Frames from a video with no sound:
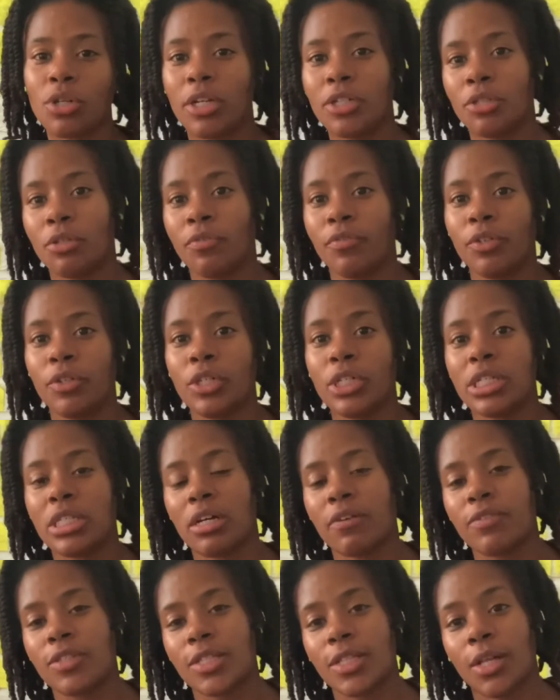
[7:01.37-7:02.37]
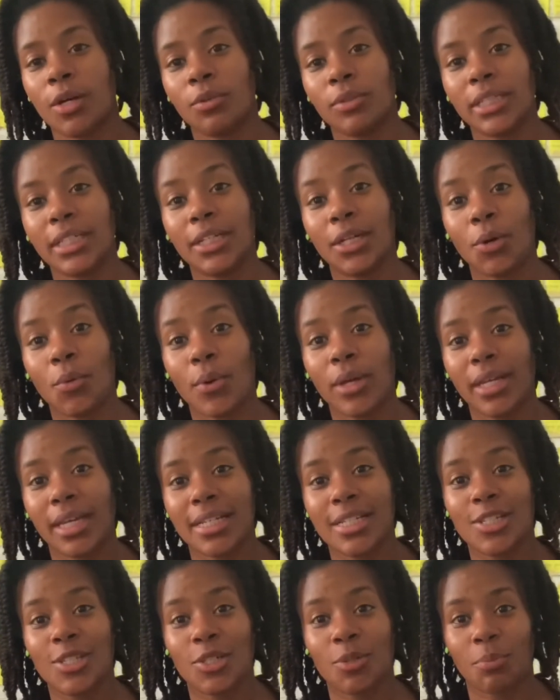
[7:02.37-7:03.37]
feel yourself slowly going
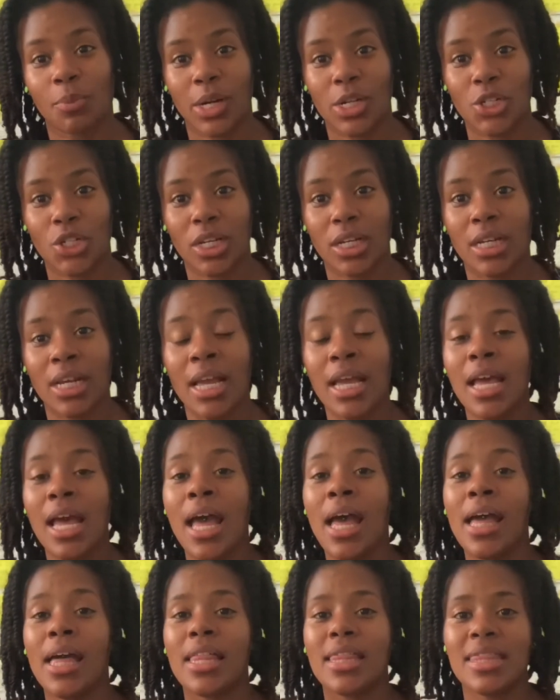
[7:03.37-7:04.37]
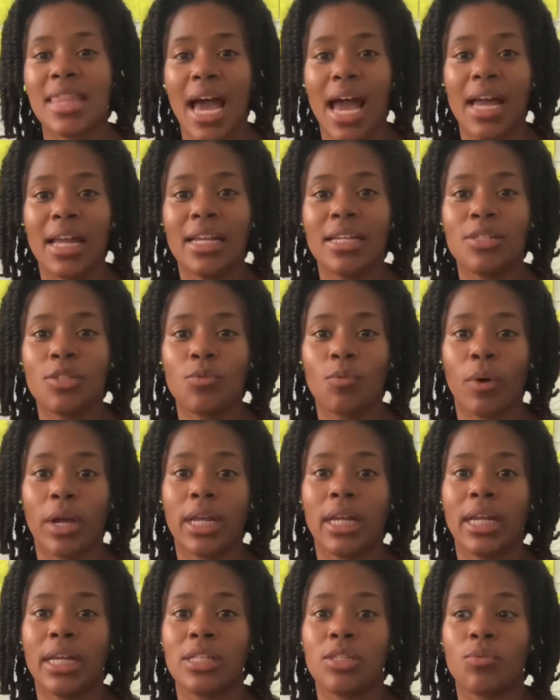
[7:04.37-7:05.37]
into depression, that is when
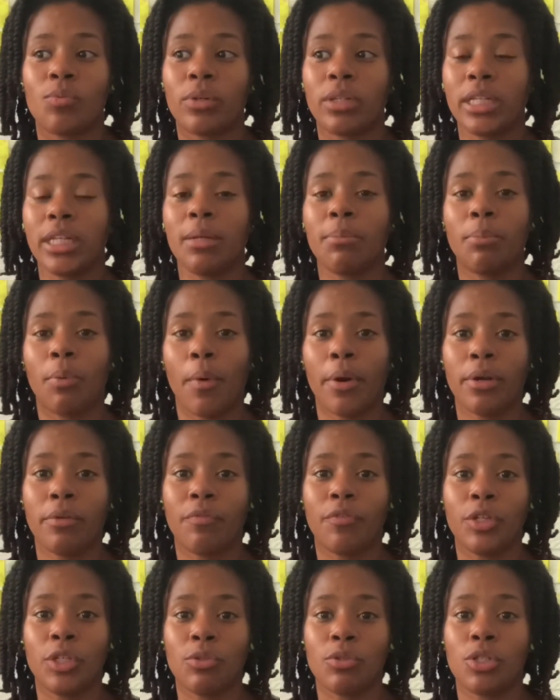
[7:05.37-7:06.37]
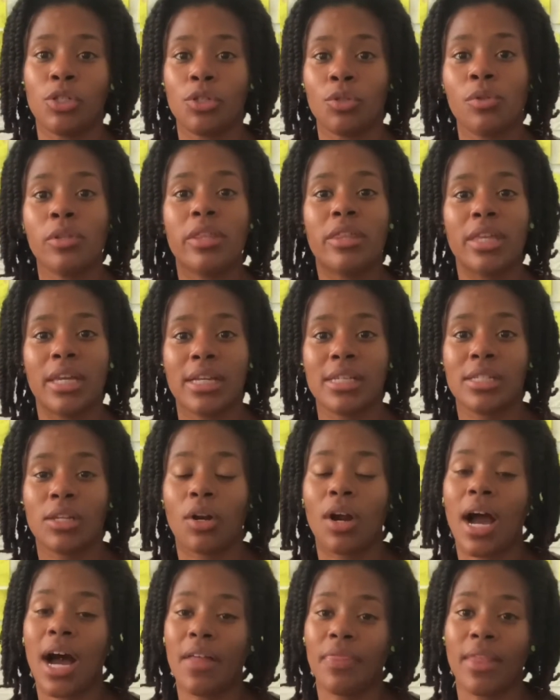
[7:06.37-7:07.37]
it's really important for you to do the things that are
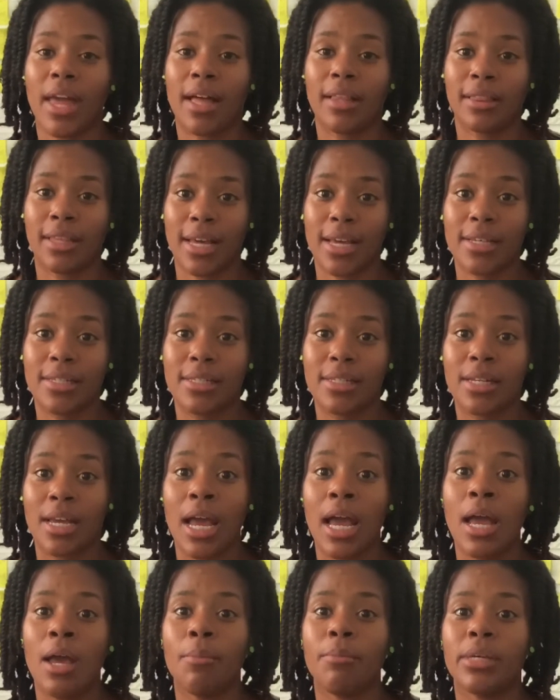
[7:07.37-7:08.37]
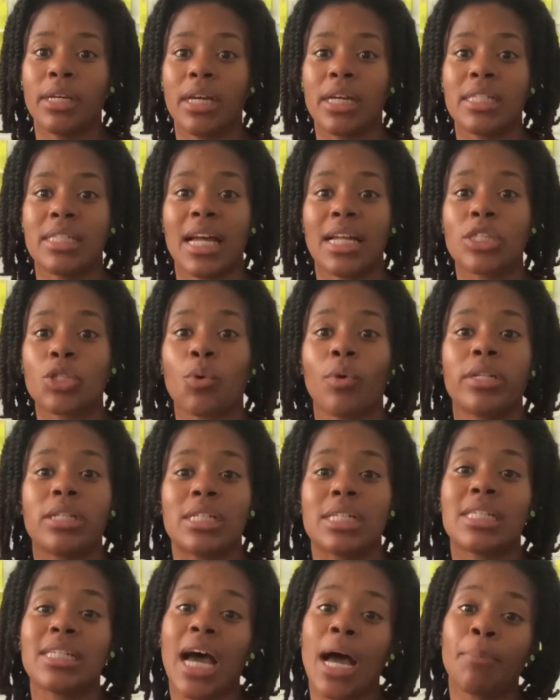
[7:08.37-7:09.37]
on that list, because that's going to
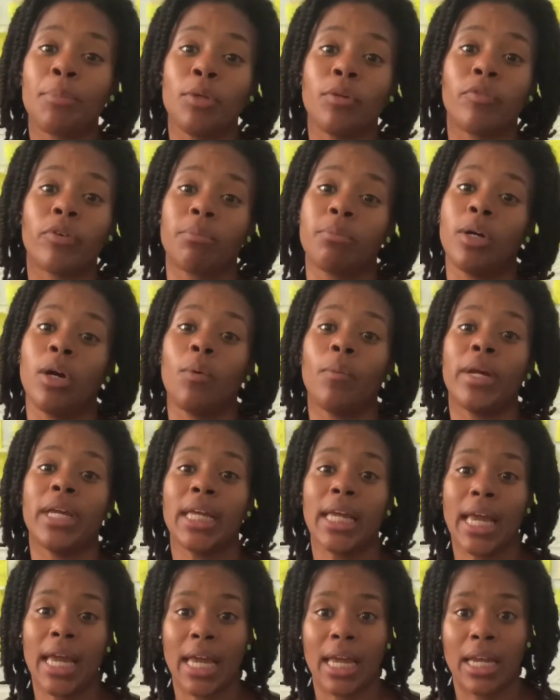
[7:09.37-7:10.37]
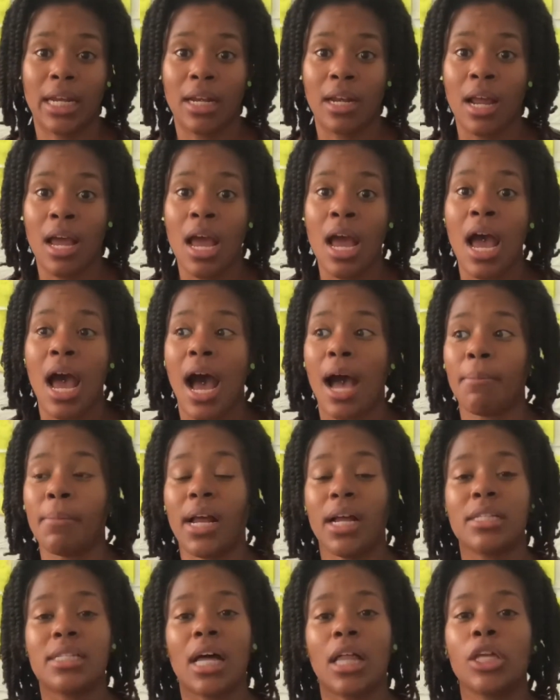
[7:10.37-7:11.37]
stop you from going in. I'm not
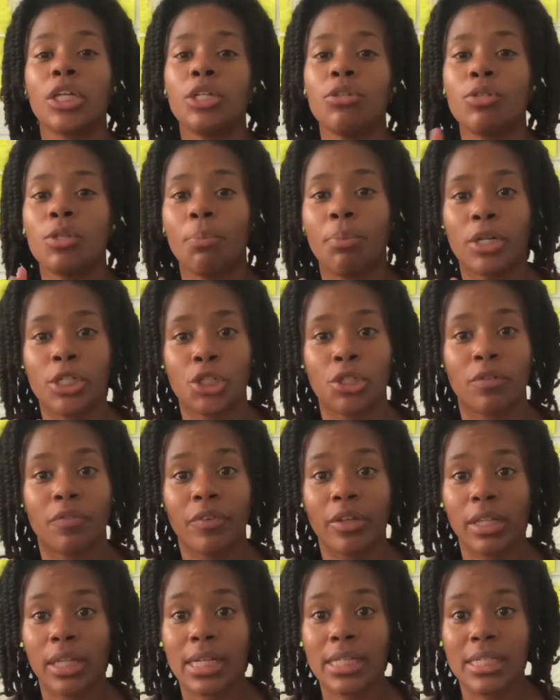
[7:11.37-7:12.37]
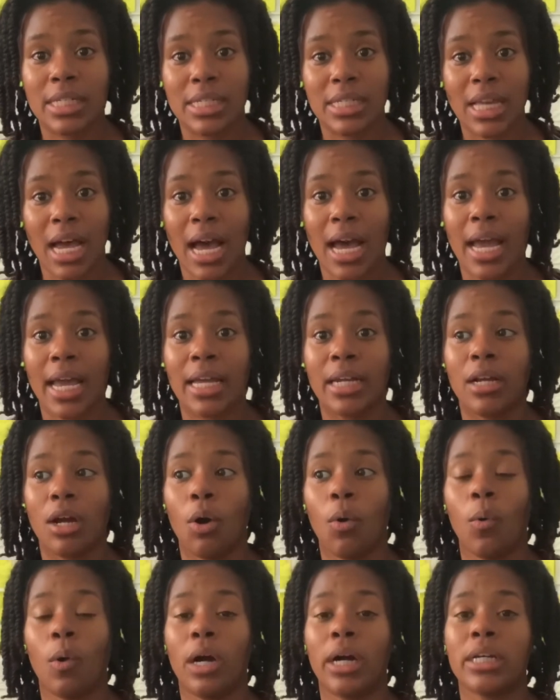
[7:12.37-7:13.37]
telling you to push your feelings aside
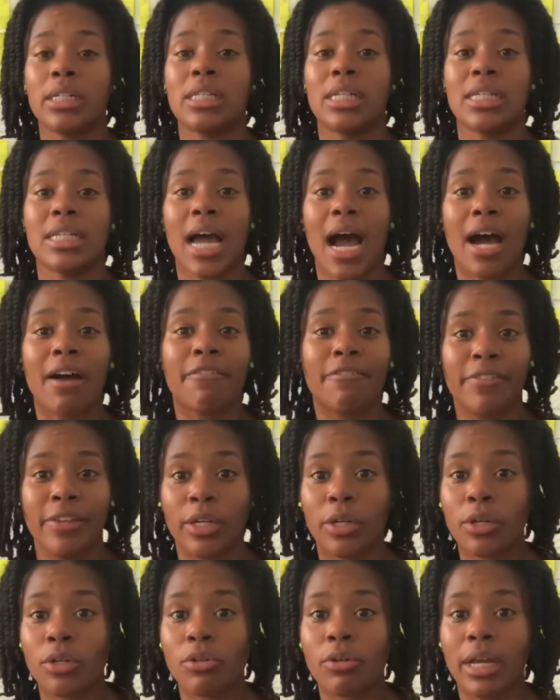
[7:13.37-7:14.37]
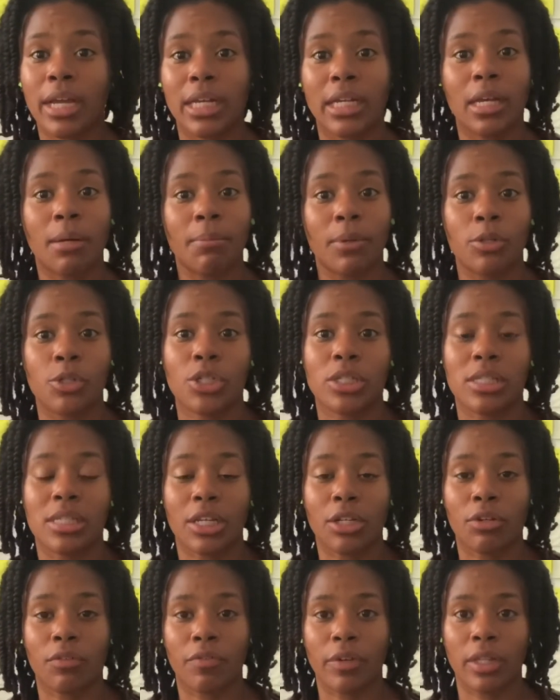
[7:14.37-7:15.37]
or to not feel any emotions that
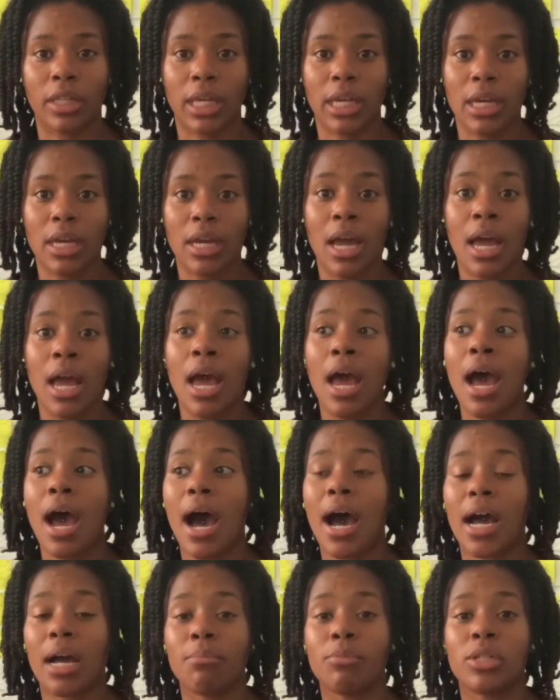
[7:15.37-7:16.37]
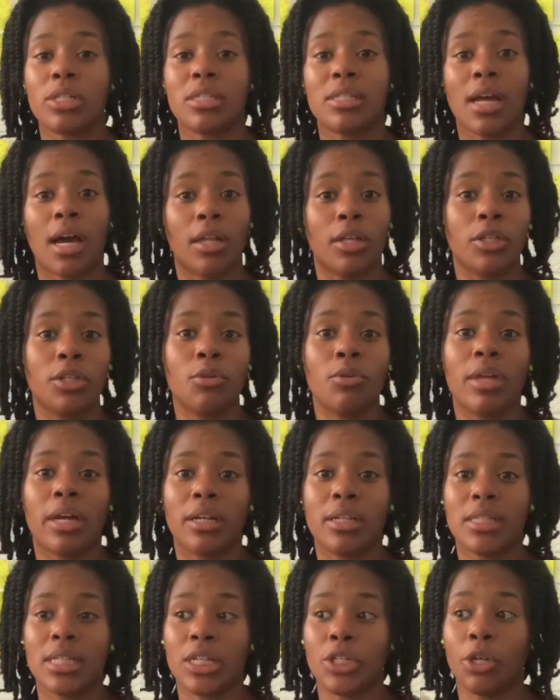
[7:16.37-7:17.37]
you're feeling. I'm just telling you that
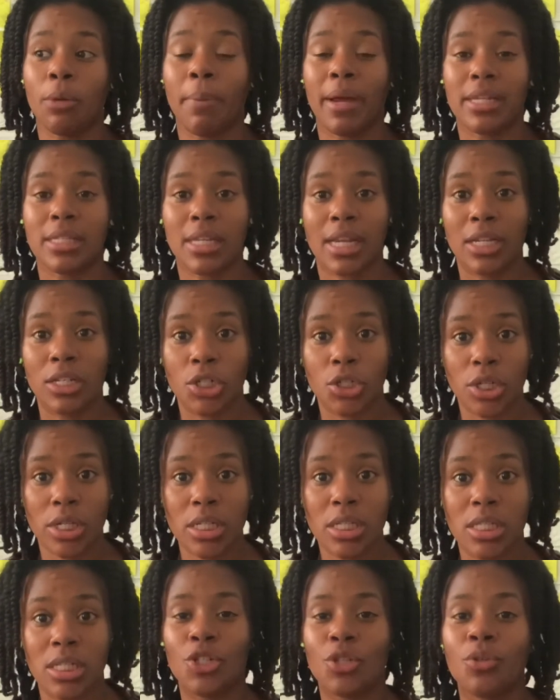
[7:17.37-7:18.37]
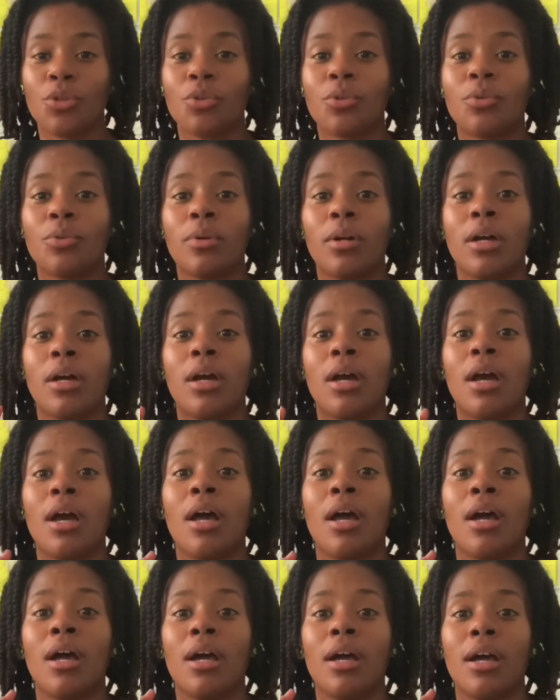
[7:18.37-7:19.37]
it's in your best interest to
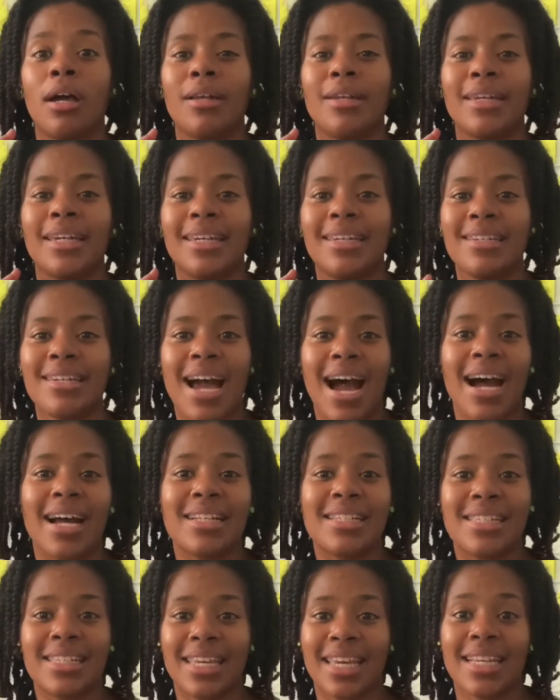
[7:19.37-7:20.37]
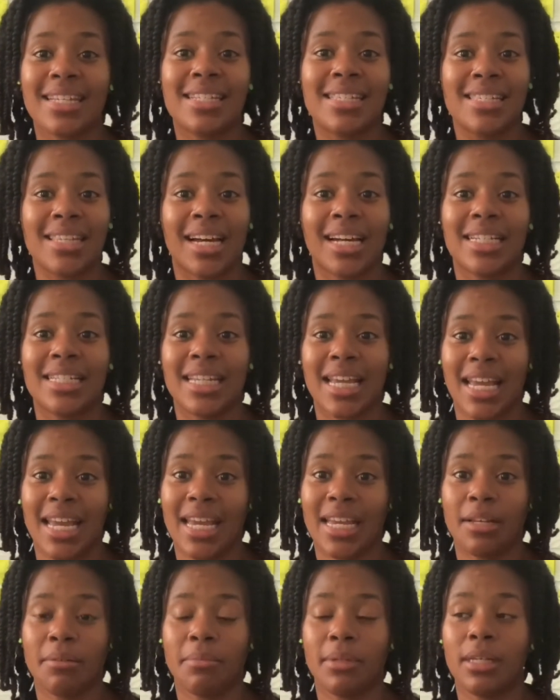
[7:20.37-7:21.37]
not get sucked
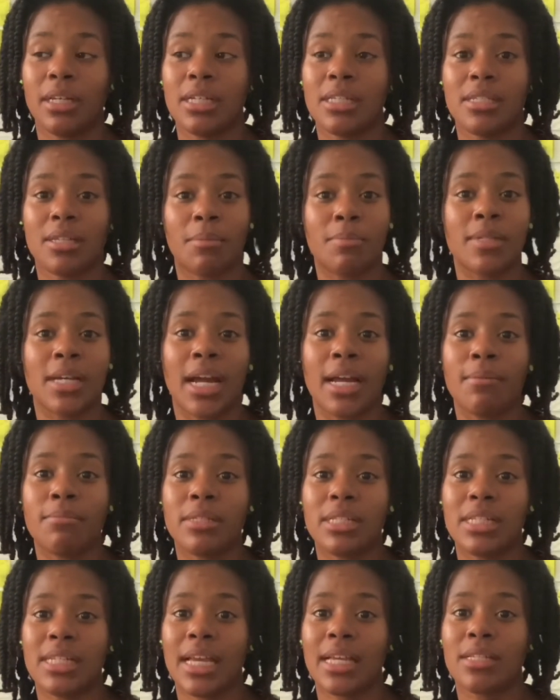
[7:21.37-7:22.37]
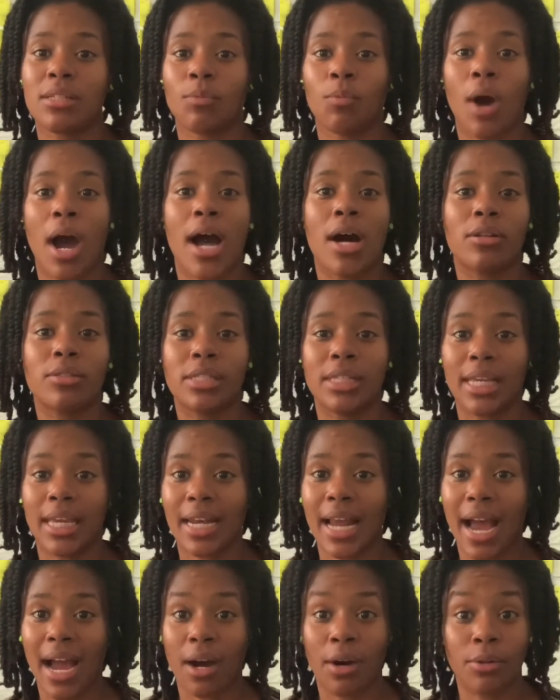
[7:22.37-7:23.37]
in, because sometimes it takes a while to get
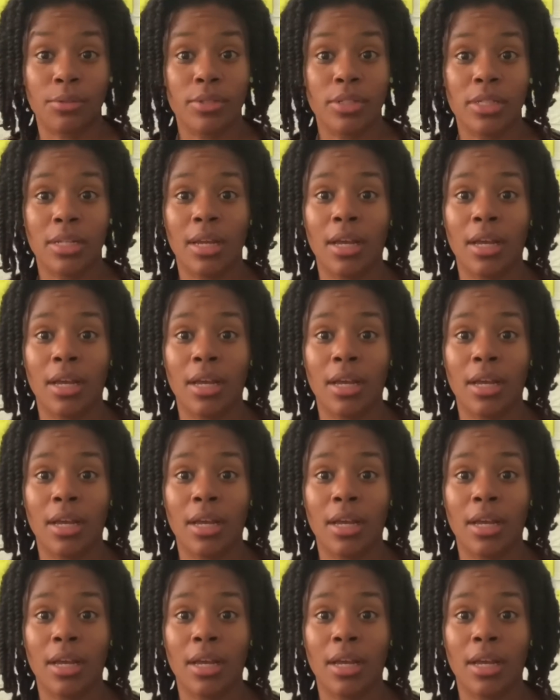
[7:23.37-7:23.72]
out.